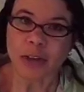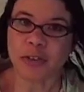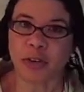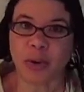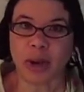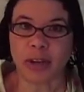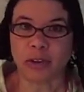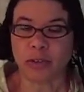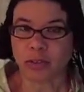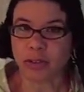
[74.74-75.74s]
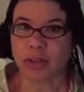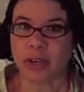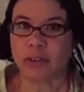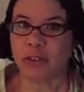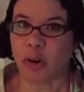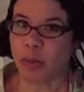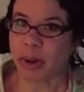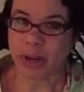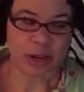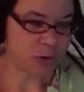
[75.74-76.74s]
And so I usually start
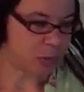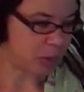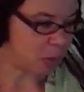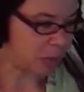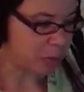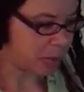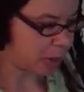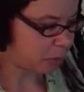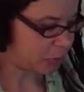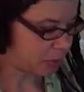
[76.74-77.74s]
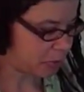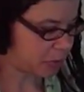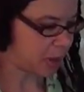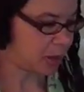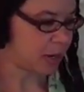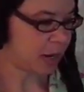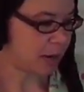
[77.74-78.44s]
by undoing one bun, whichever side,